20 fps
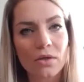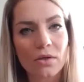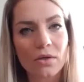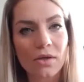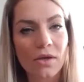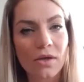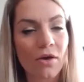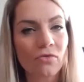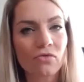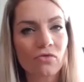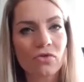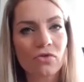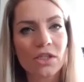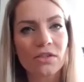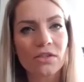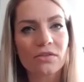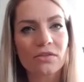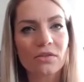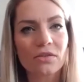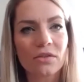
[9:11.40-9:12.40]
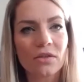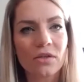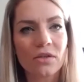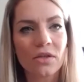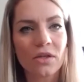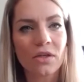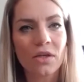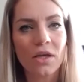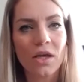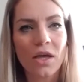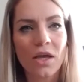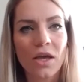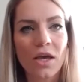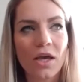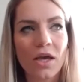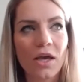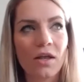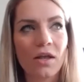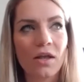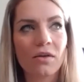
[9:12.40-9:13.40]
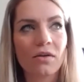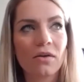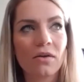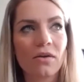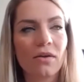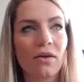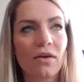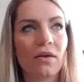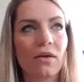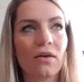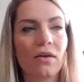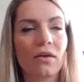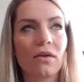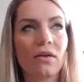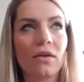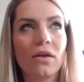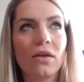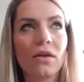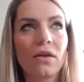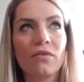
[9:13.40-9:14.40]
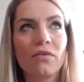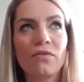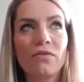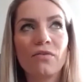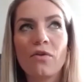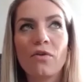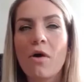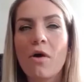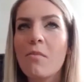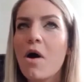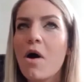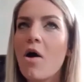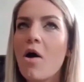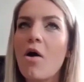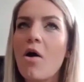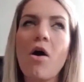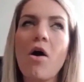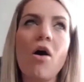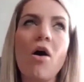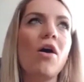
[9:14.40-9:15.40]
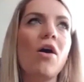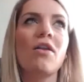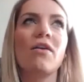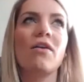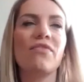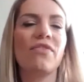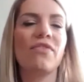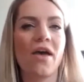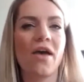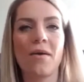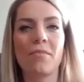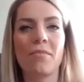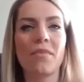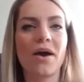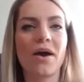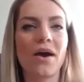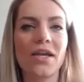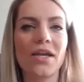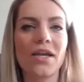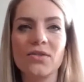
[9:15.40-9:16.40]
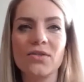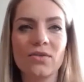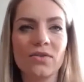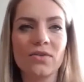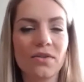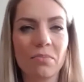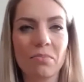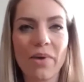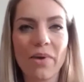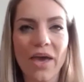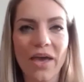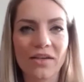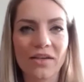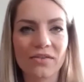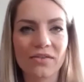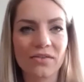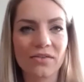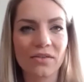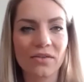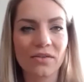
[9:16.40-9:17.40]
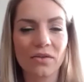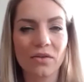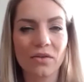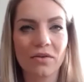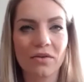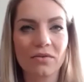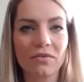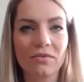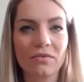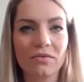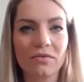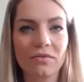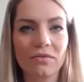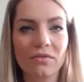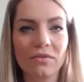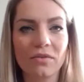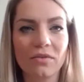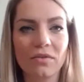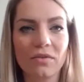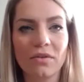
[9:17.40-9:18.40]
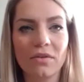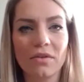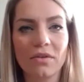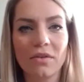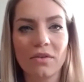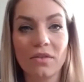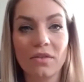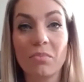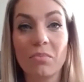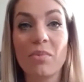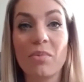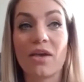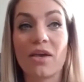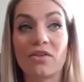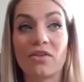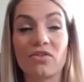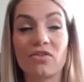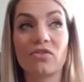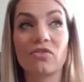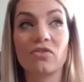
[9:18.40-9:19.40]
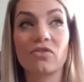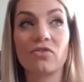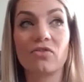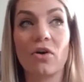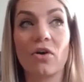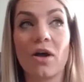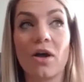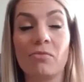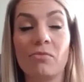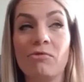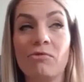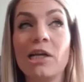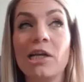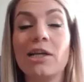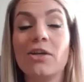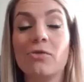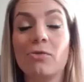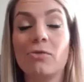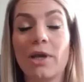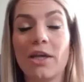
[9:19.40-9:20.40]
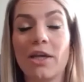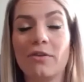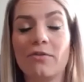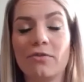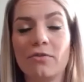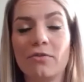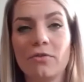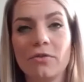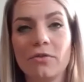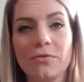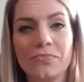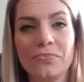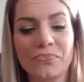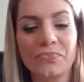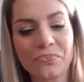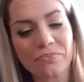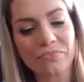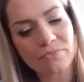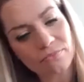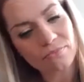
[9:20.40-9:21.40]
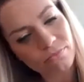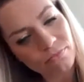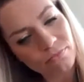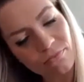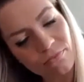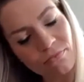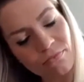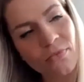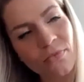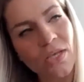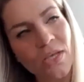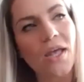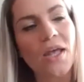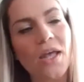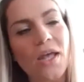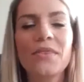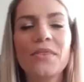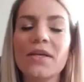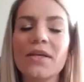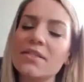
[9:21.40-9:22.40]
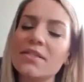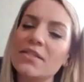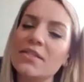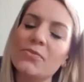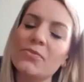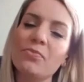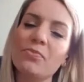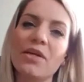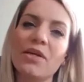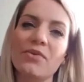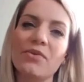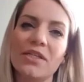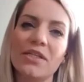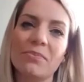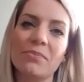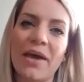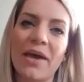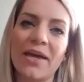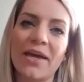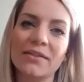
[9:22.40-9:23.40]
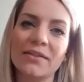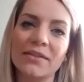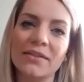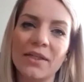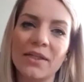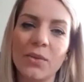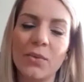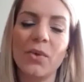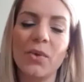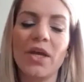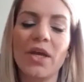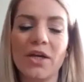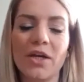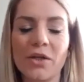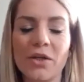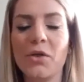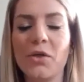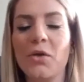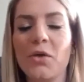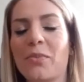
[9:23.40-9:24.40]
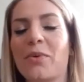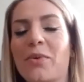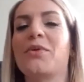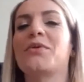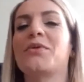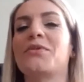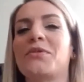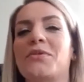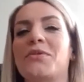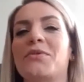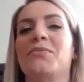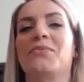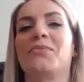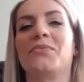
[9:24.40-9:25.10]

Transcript: countries, mm-hmm. and from all of them, I took the best, you know, the best. So I'm really grateful, and that's the spirit, man. We are humans.